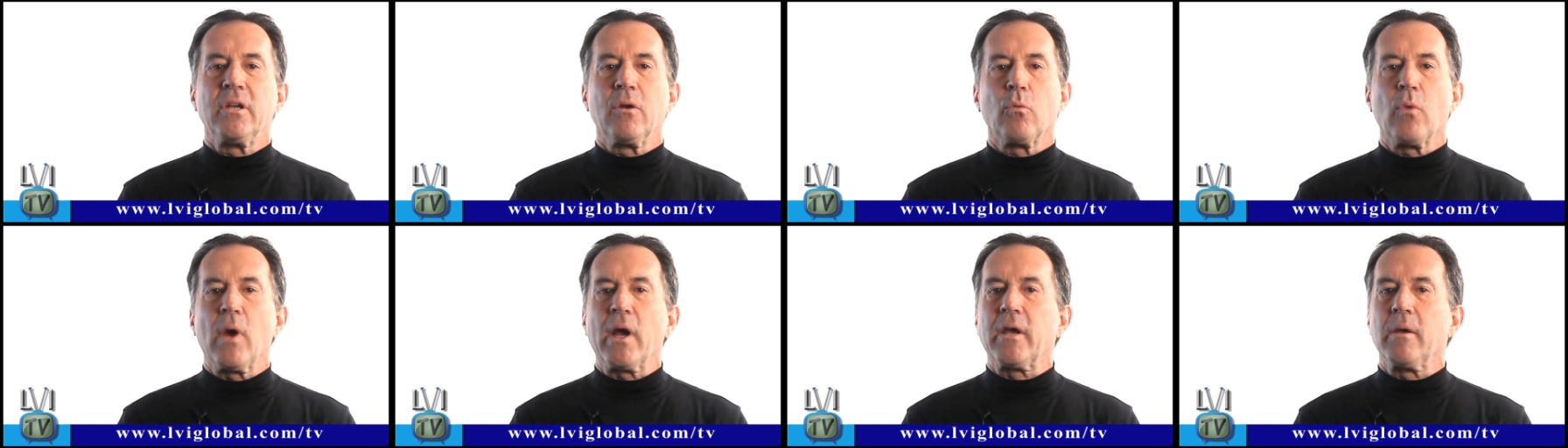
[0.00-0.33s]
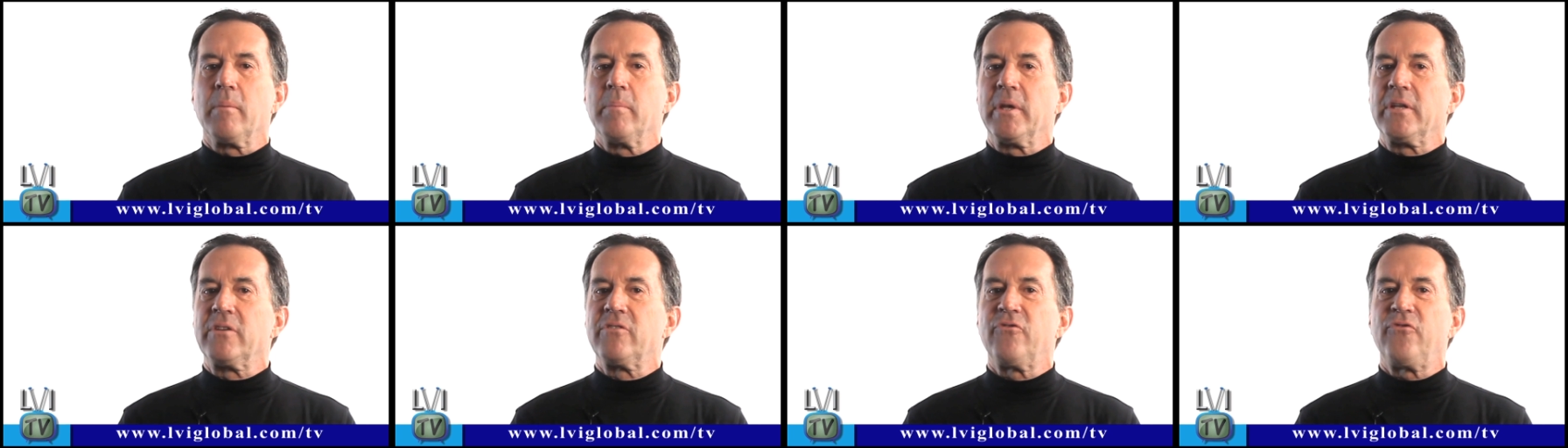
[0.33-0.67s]
it
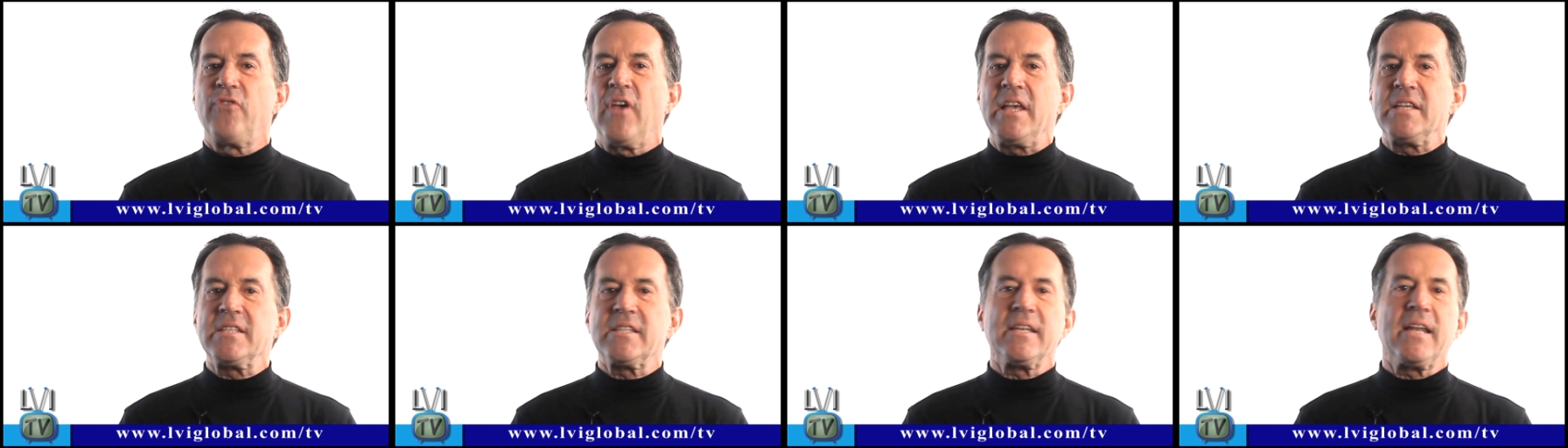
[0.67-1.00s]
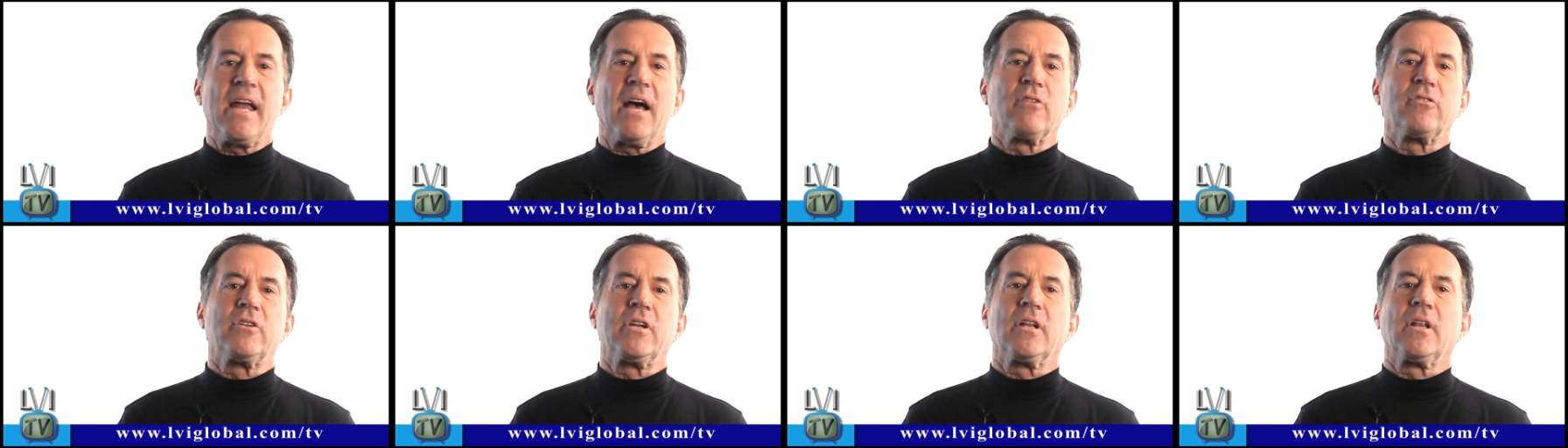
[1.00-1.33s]
recommends phasing
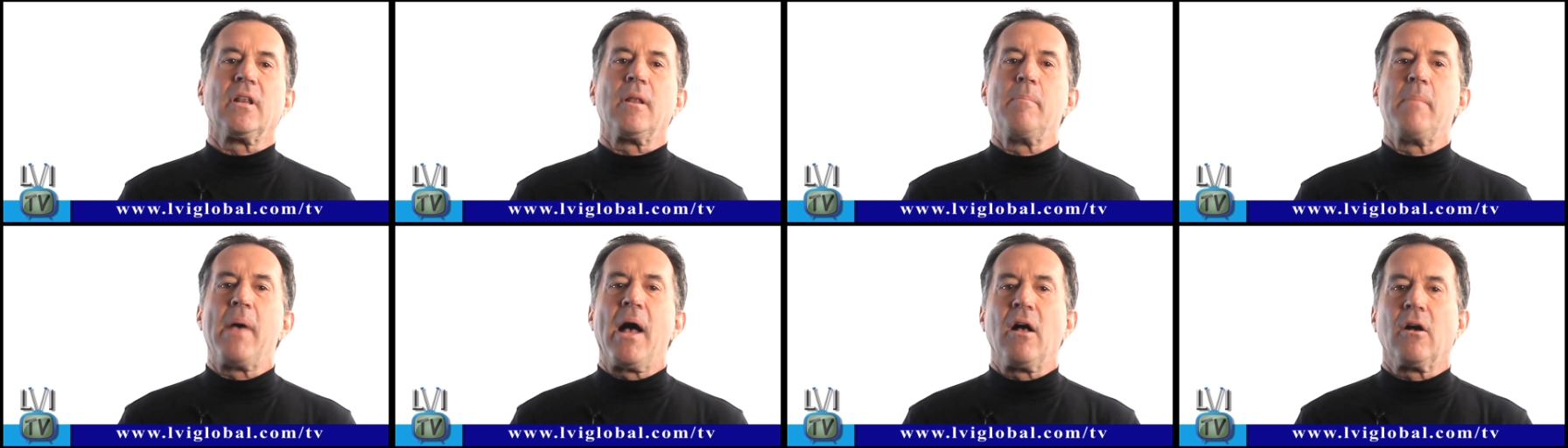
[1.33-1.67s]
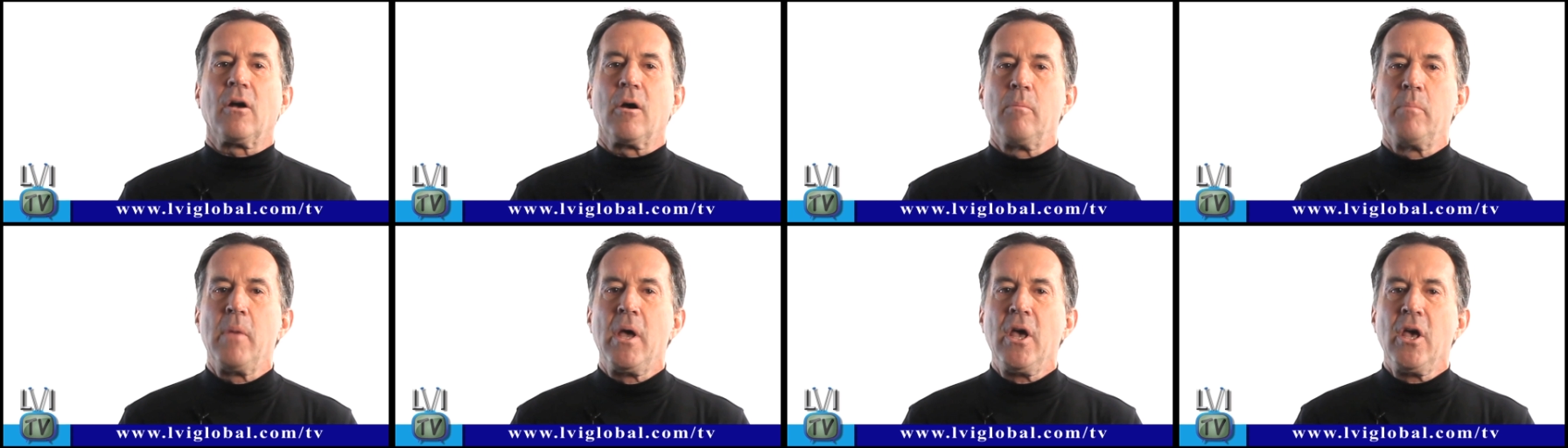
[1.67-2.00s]
out dental
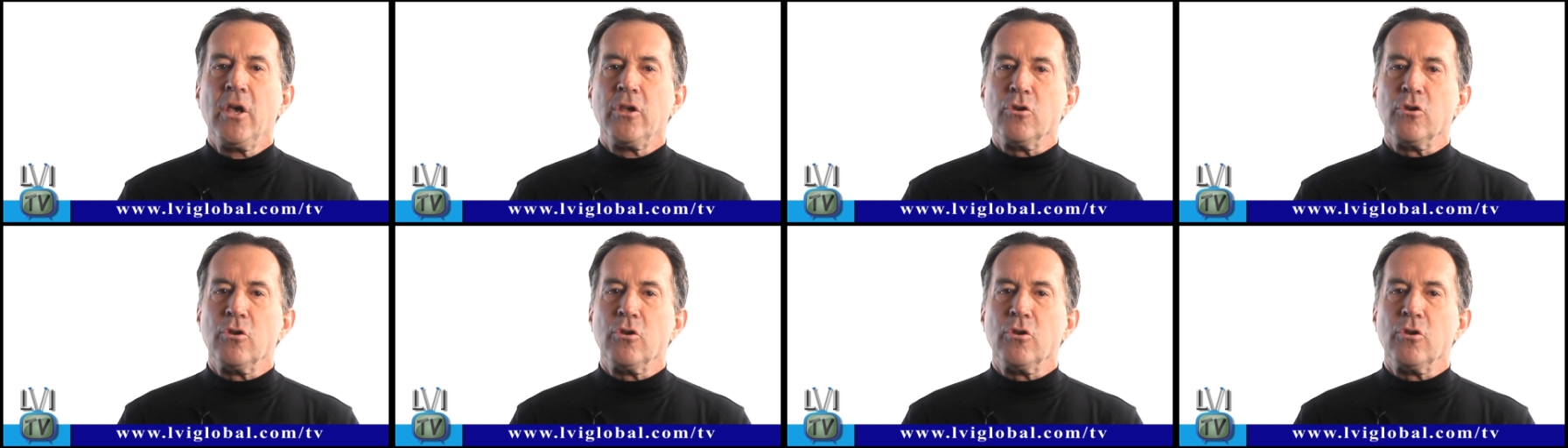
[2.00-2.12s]
amalgam